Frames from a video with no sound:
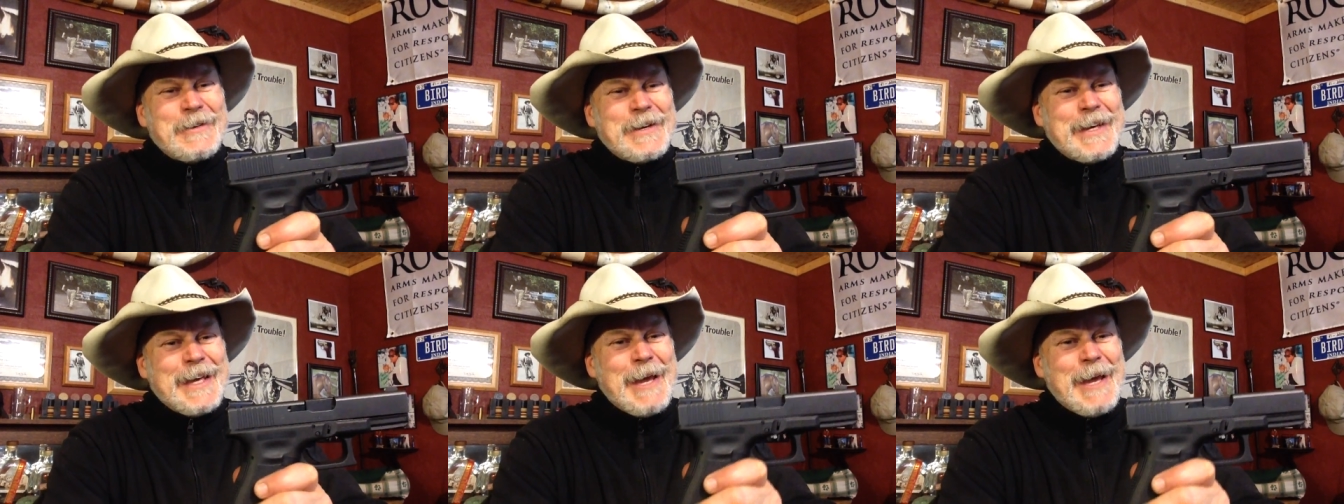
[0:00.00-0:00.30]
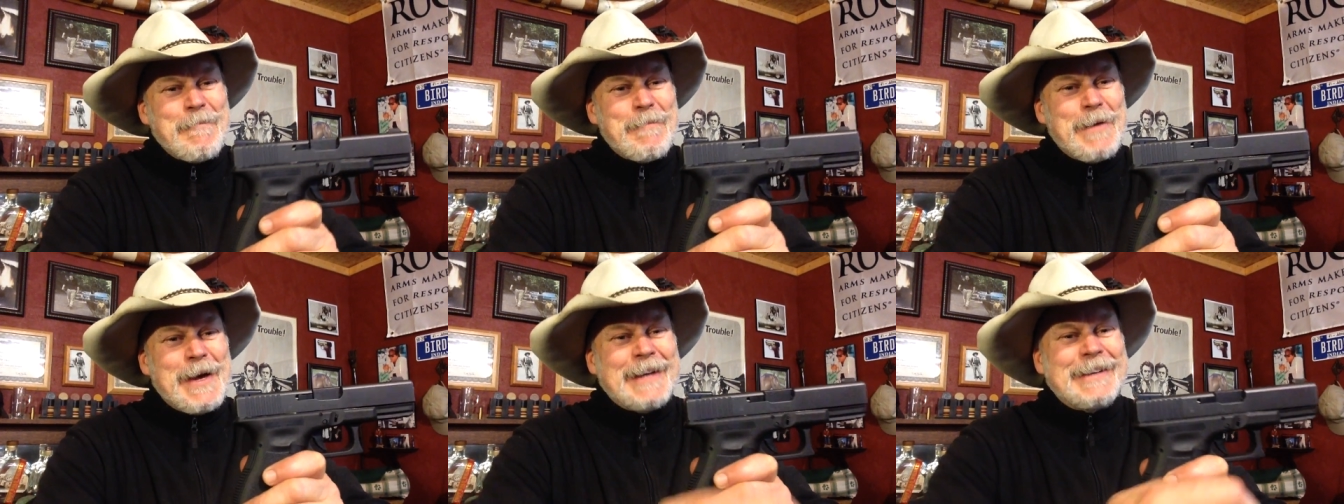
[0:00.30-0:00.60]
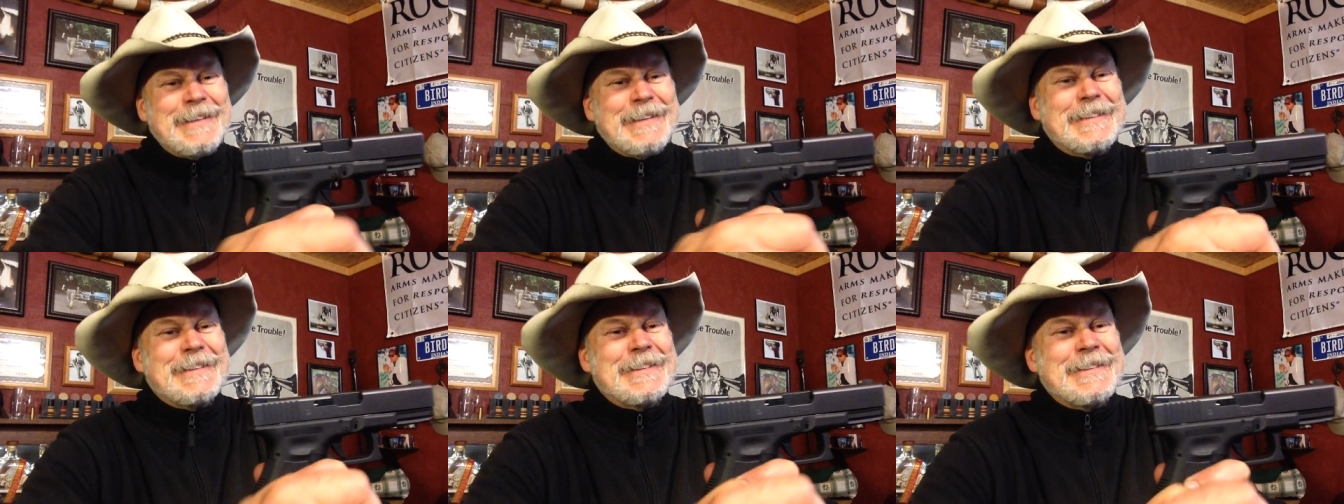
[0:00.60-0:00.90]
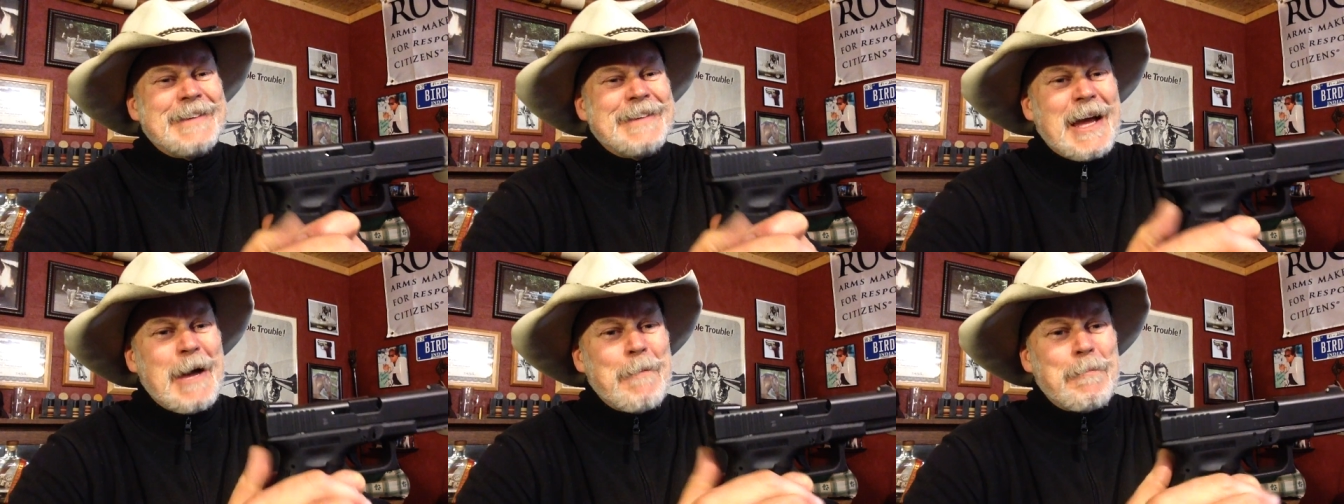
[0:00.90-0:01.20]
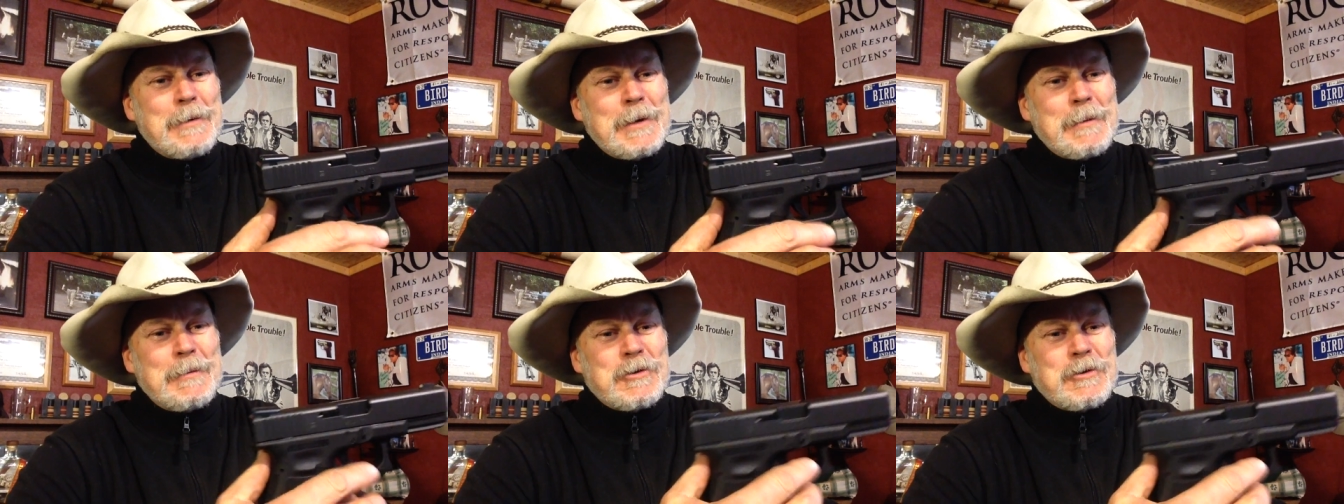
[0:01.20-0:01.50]
so I came back to the
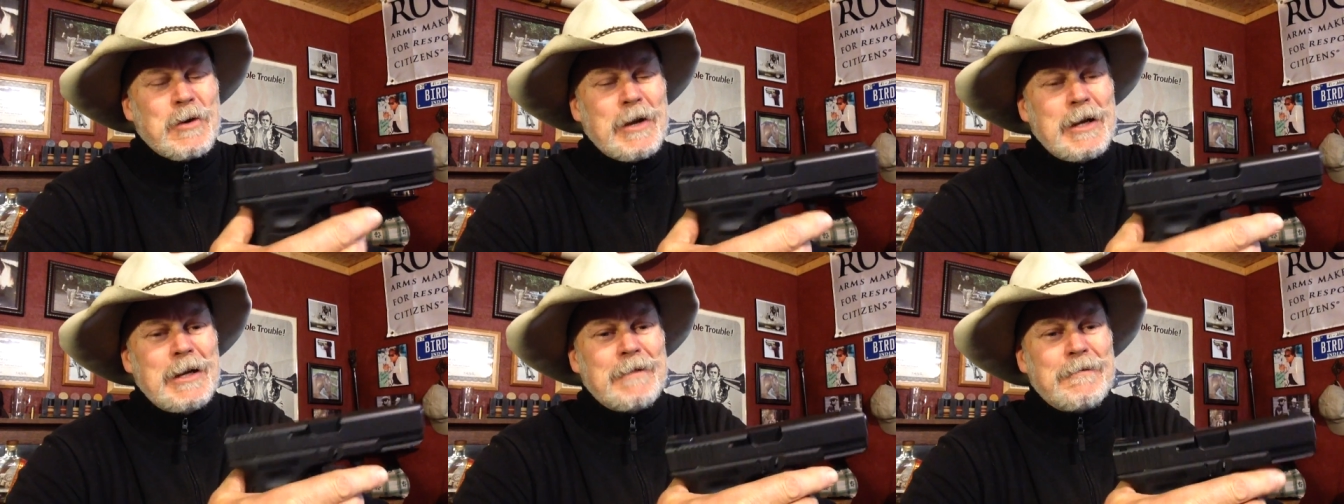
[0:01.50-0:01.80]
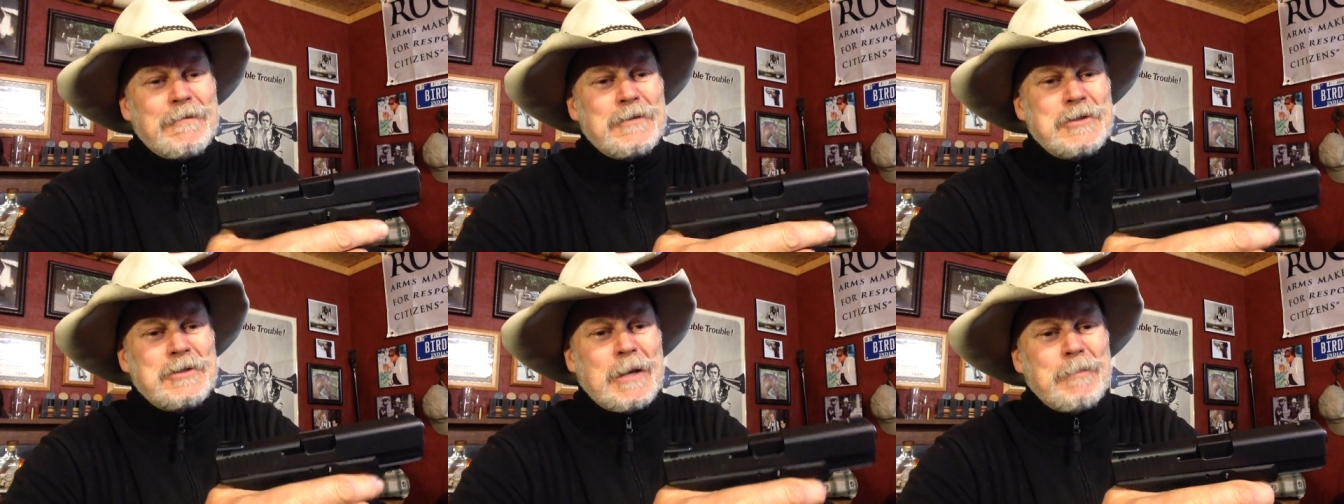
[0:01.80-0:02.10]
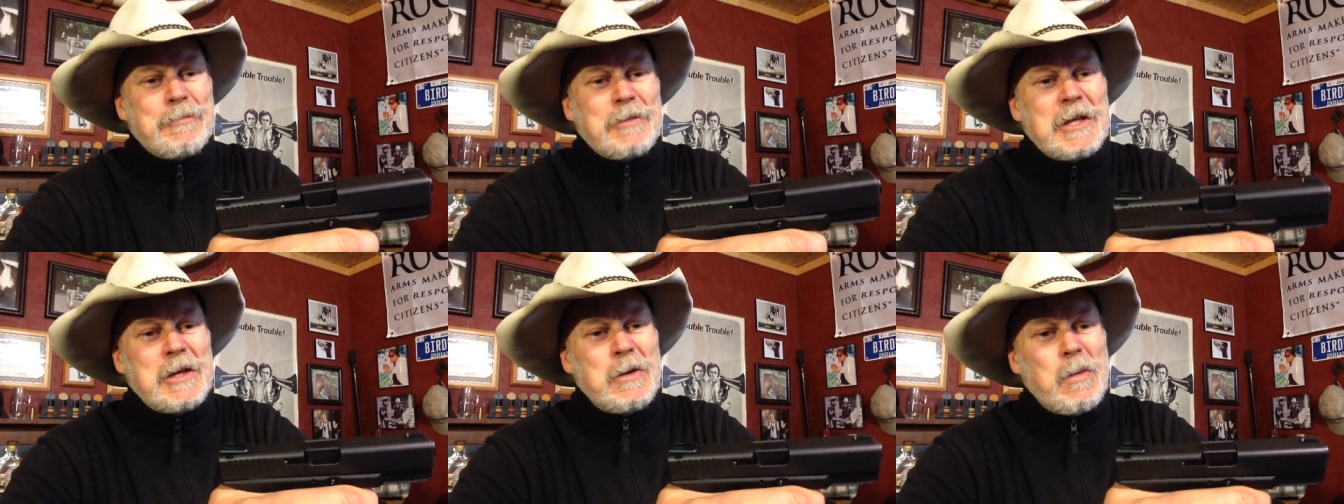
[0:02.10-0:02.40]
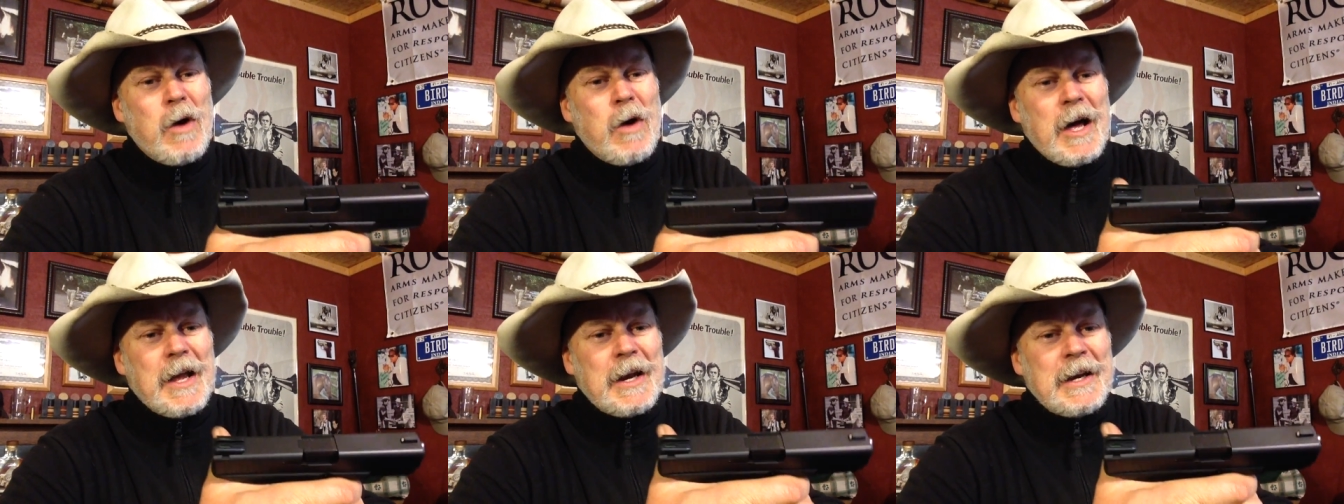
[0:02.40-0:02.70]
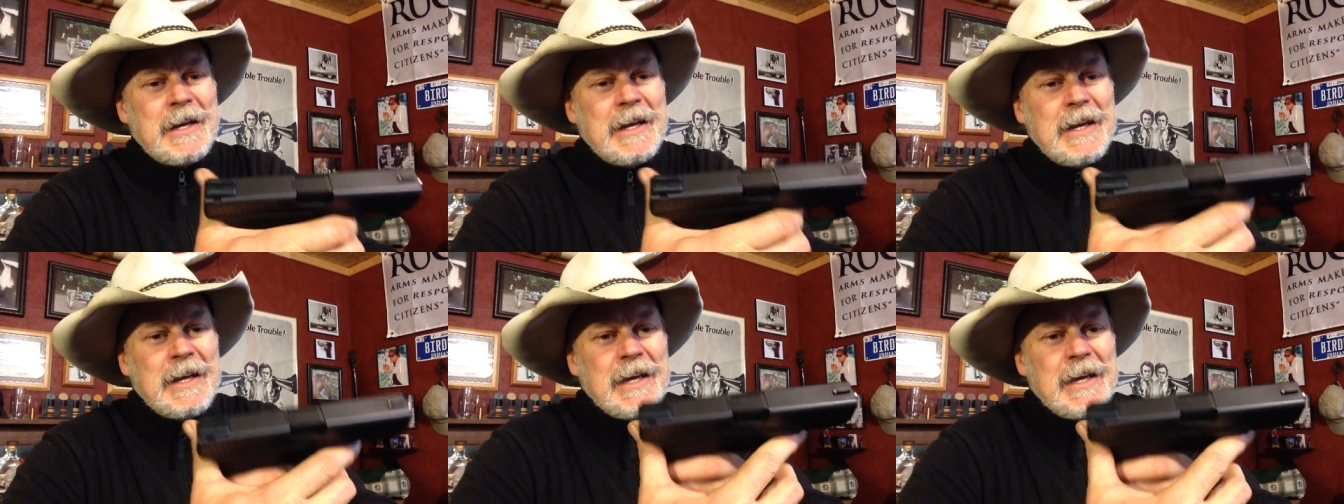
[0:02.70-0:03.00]
shop and he traded it for something he
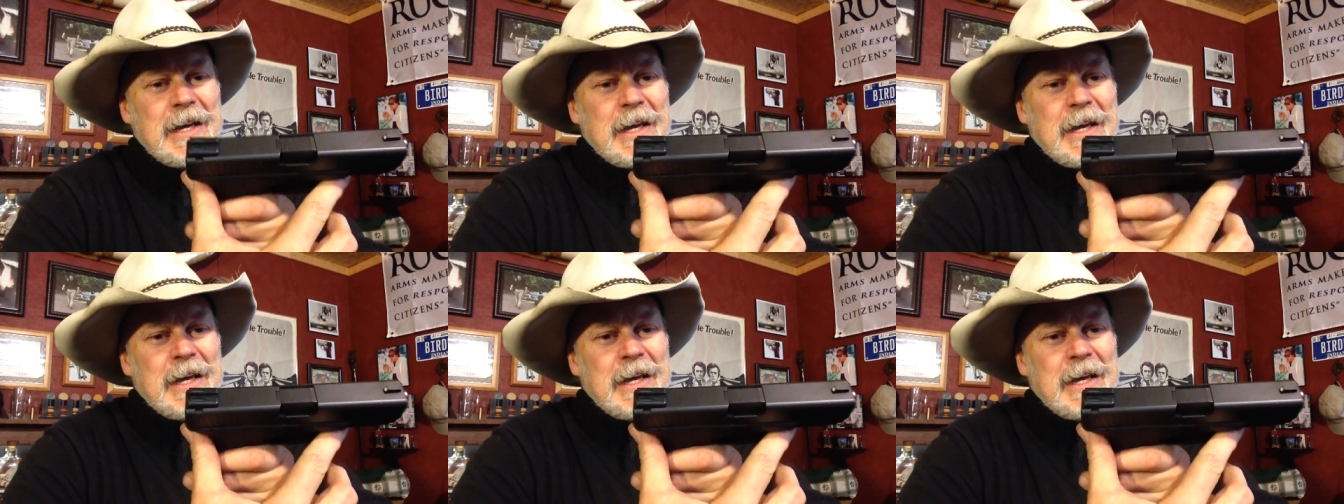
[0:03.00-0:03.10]
wanted.